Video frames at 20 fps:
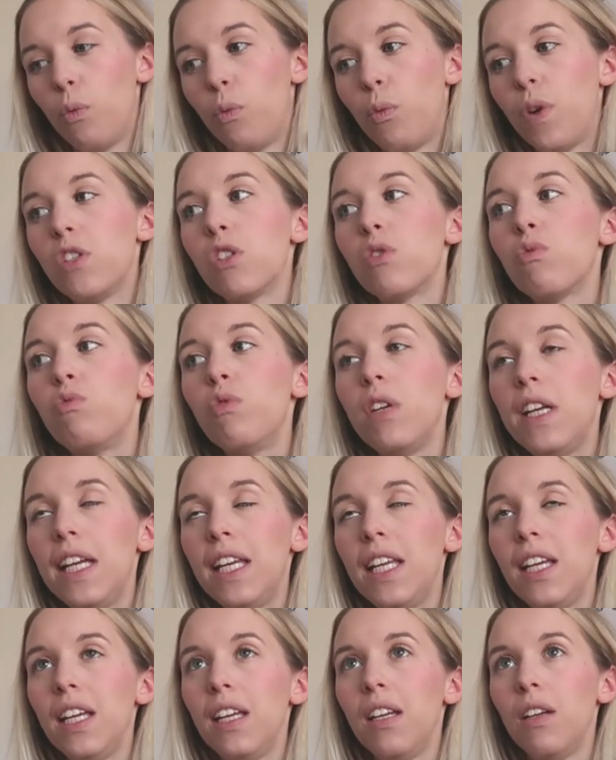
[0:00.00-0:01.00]
We're just
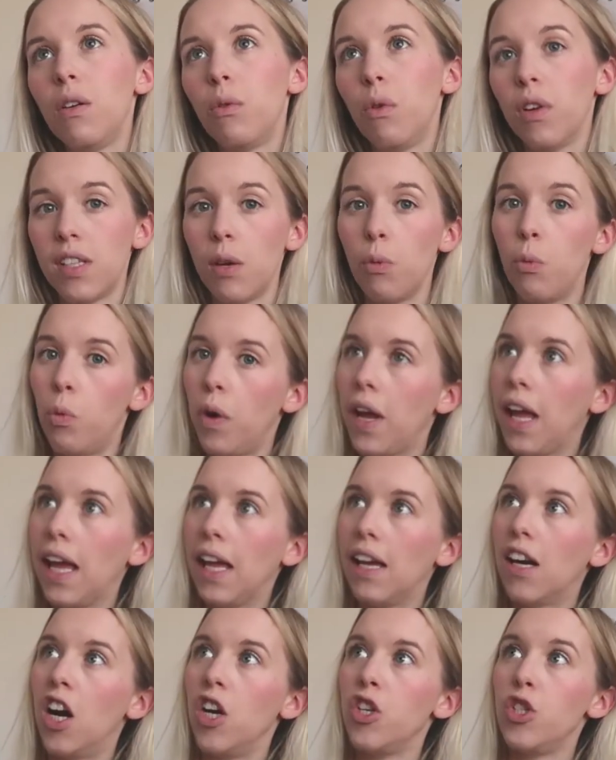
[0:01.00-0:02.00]
really,
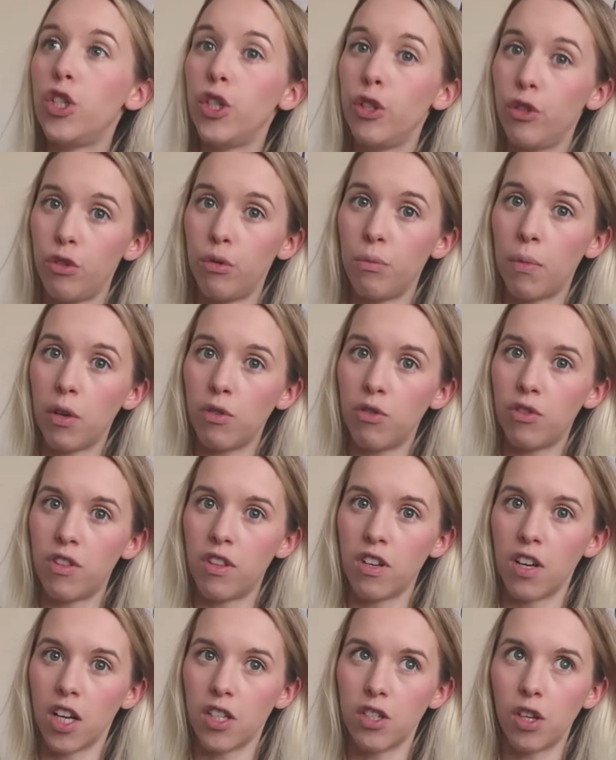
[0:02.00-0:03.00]
I do most of
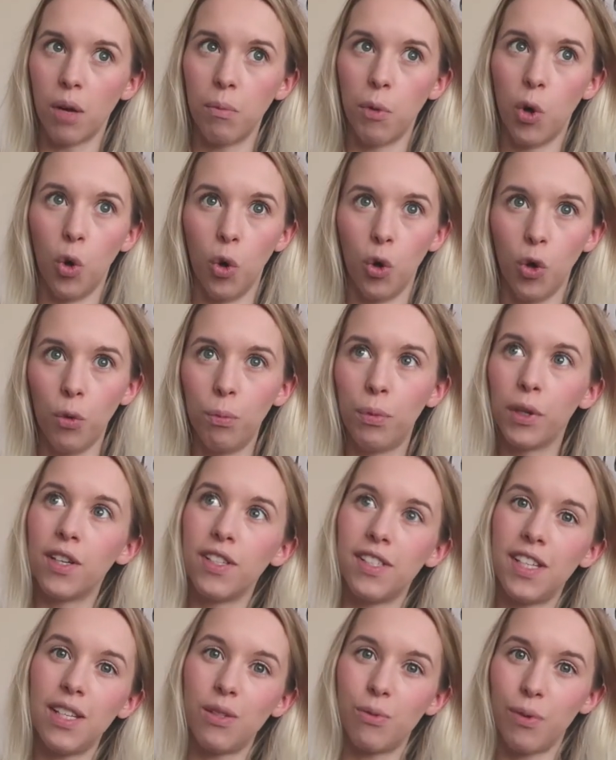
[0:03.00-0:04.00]
the nighttime halt
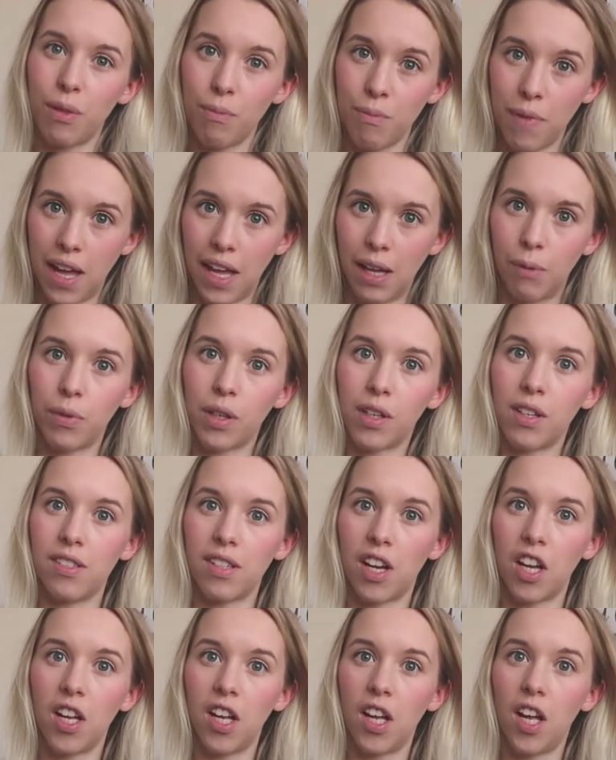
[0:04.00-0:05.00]
because he's with me, and because
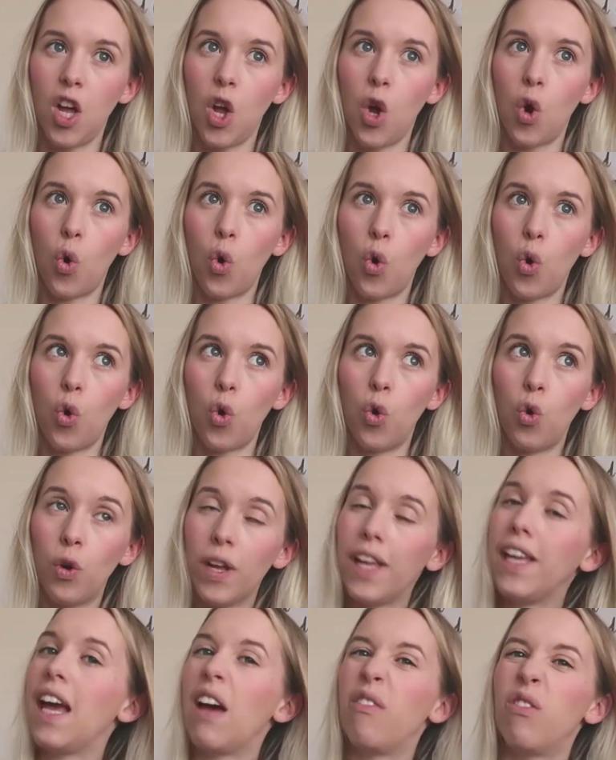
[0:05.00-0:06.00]
all
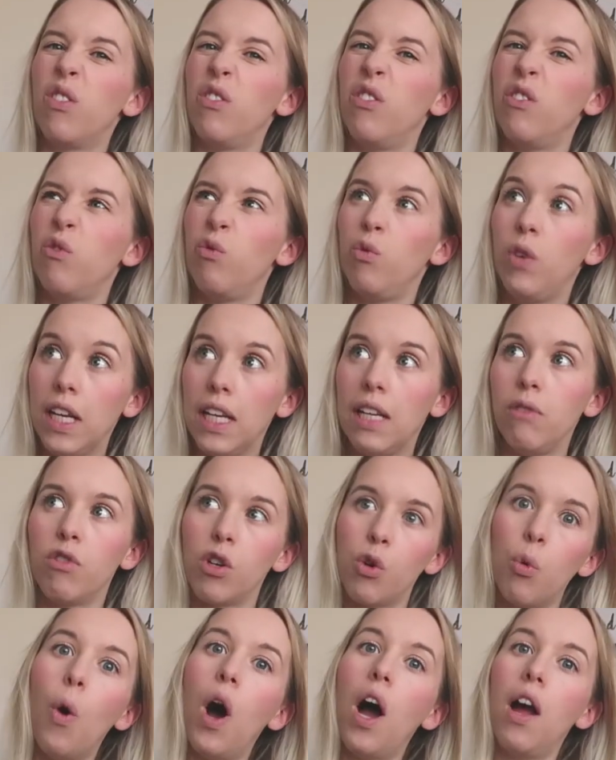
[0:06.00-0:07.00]
he ever really
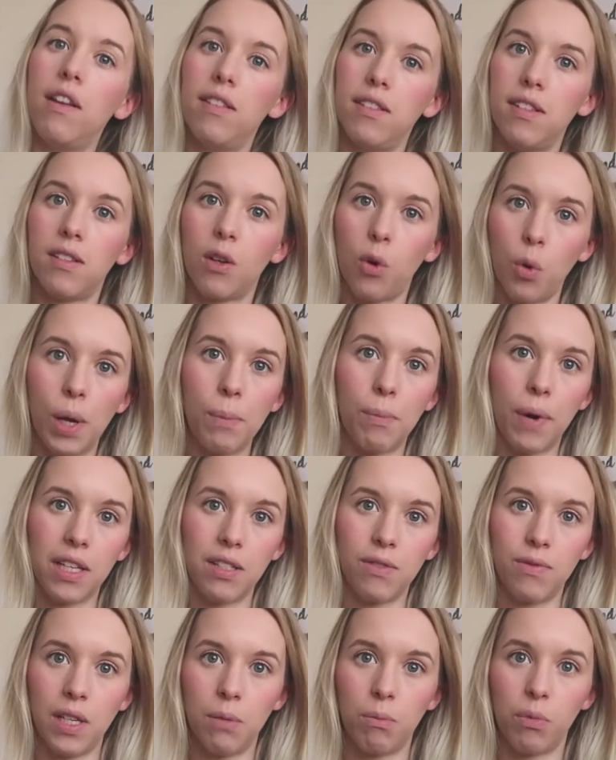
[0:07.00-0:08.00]
requires is a quick
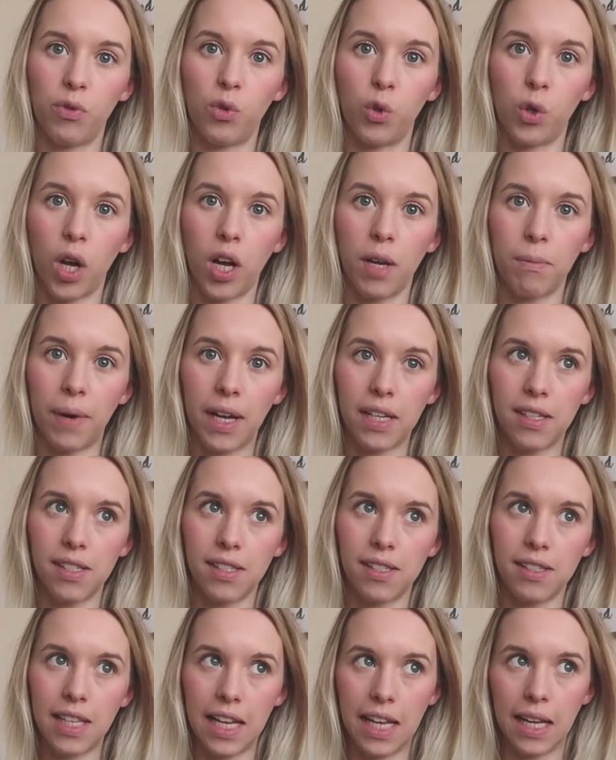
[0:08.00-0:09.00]
breastfeed before going back
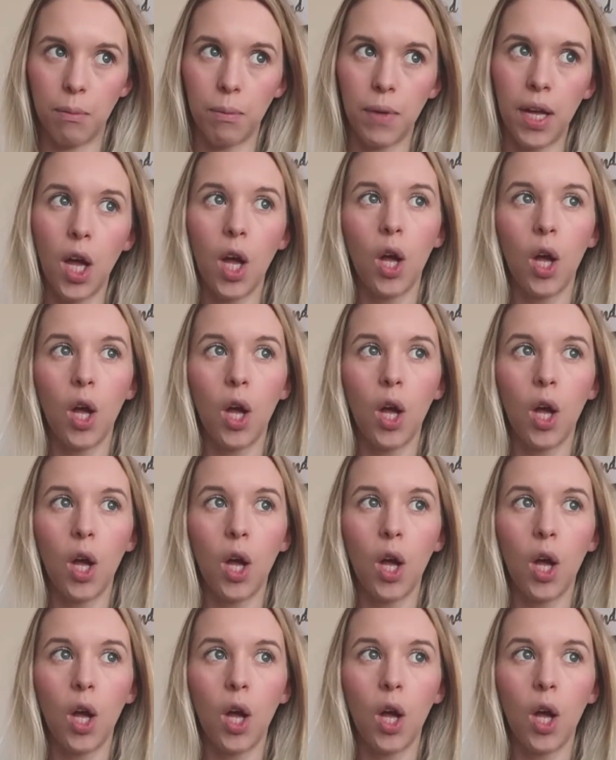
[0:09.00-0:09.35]
to sleep.